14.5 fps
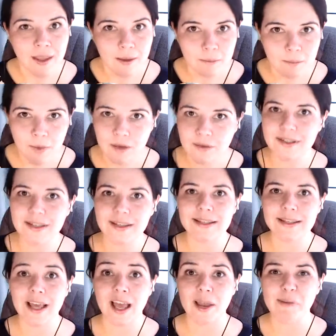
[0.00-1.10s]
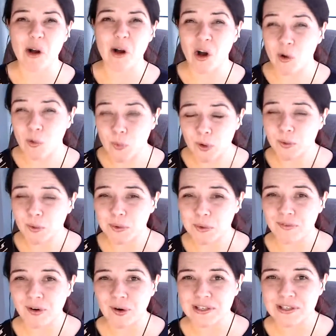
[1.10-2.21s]
most of the time, all we're
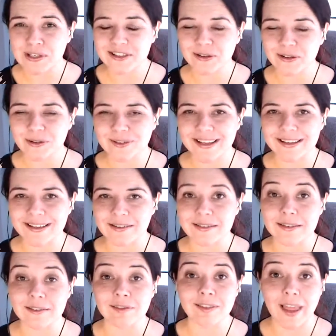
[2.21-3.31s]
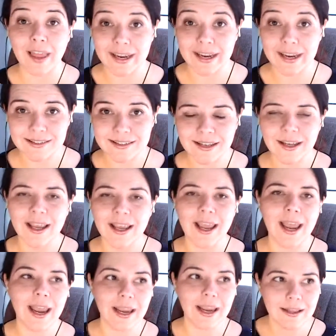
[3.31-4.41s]
referring to is light
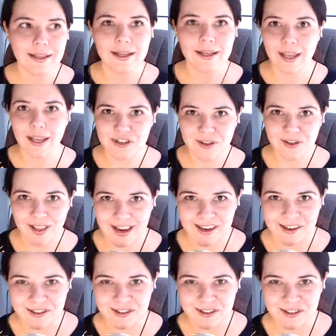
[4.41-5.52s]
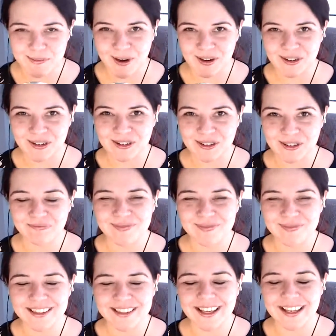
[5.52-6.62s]
and the occasional high energy particle.
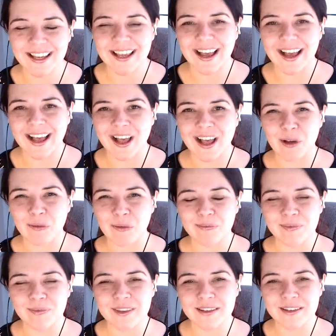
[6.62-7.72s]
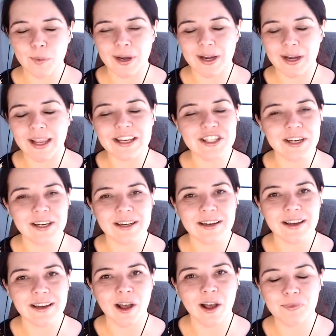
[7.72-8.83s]
Um, this radiation
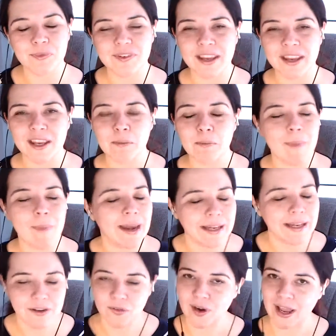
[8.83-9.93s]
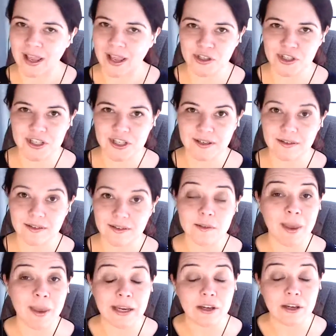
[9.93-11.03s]
comes in many different energies,
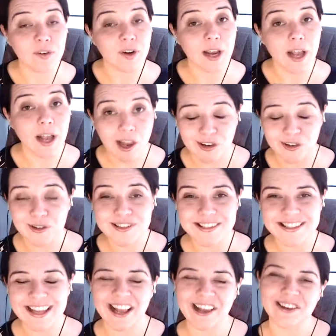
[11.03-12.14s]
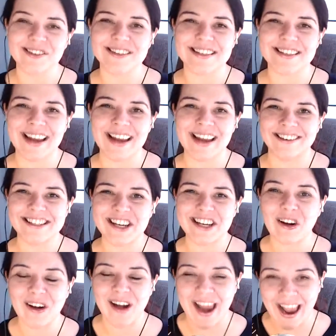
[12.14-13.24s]
many different colors. Colors and energy
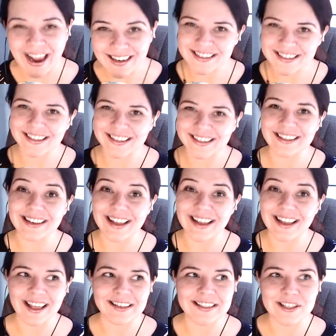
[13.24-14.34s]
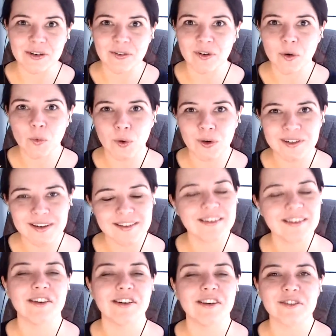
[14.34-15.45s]
are actually uh, different words to
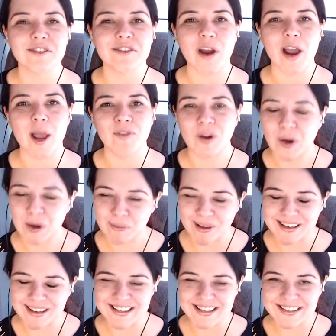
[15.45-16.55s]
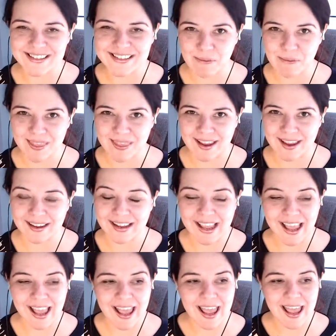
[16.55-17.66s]
describe very much the same thing.
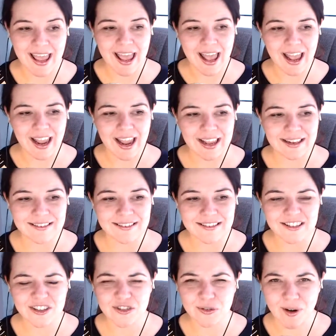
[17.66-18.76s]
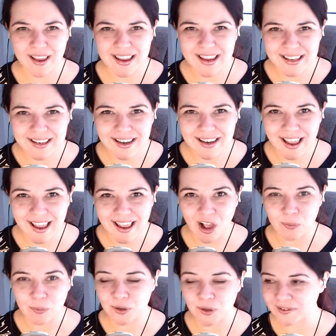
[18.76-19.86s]
And to try and
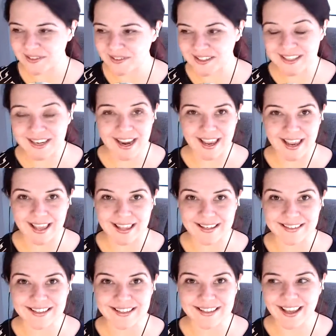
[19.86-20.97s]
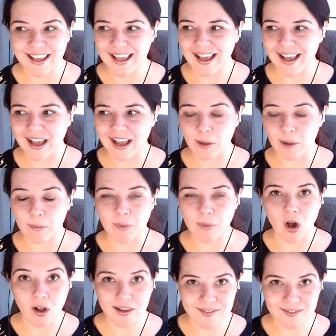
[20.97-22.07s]
help you understand um,
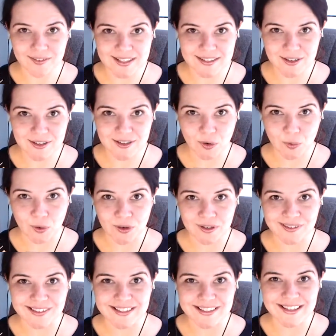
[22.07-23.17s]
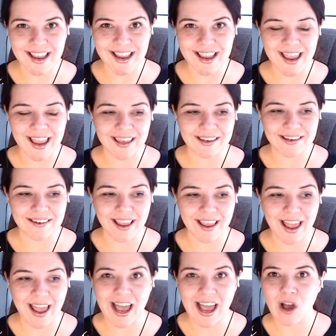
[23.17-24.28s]
all of these different words and
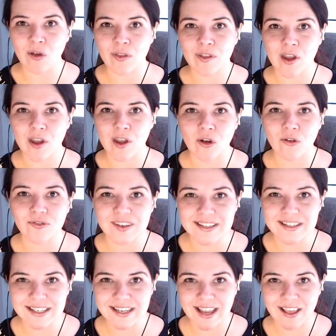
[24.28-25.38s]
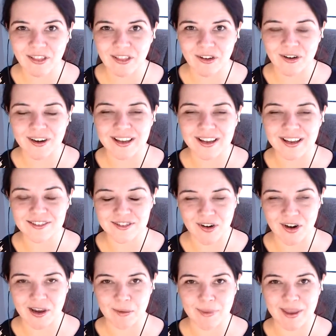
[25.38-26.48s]
how they all fit together in
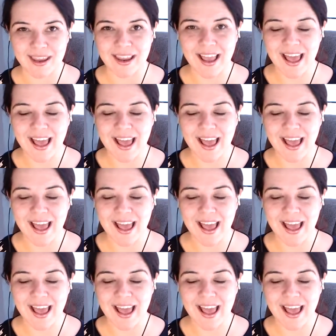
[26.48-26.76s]
astronomy.